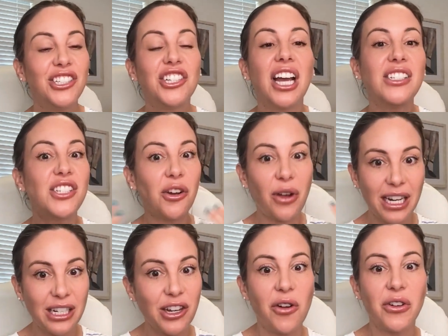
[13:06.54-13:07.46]
just so I
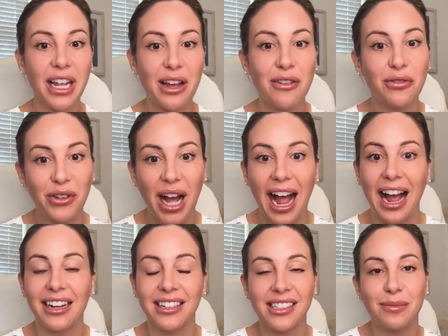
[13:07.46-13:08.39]
don't get
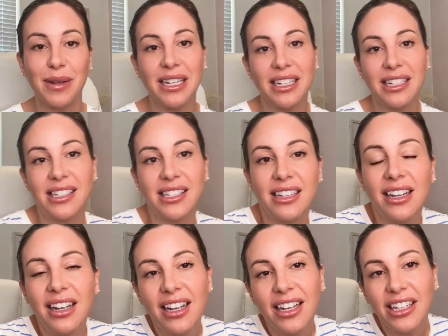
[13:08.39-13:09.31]
flagged because,
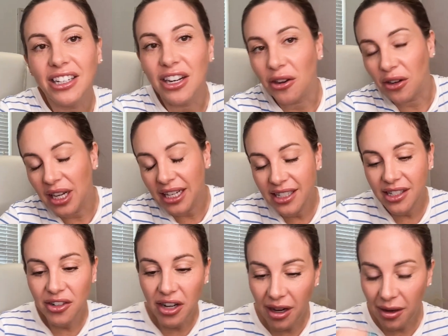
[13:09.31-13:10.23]

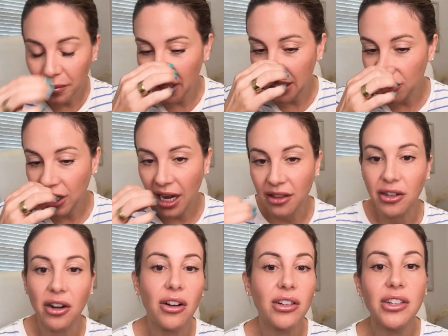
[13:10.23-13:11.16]
Instagram, ManyChat,
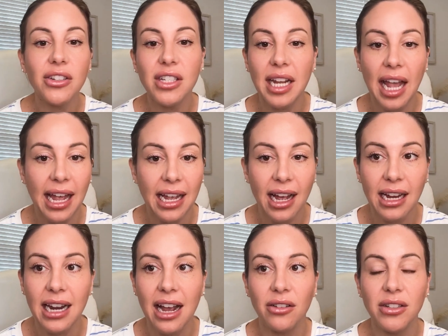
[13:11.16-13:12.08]
they're all using AI
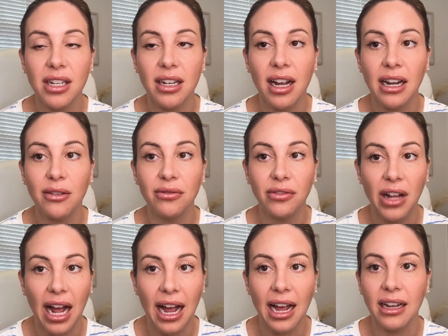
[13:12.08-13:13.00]
now to kind of
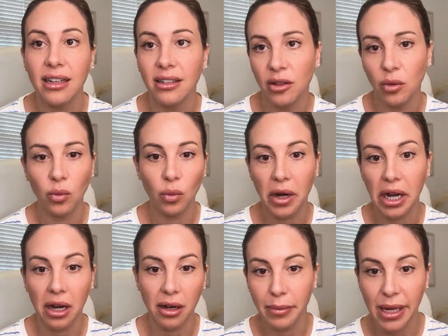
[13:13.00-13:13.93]
flag
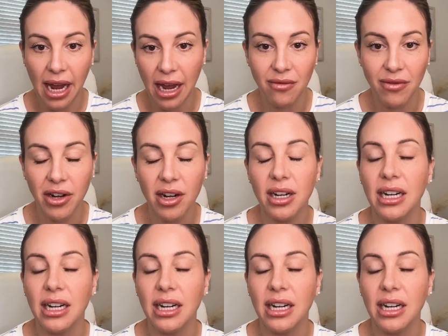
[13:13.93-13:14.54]
weird behavior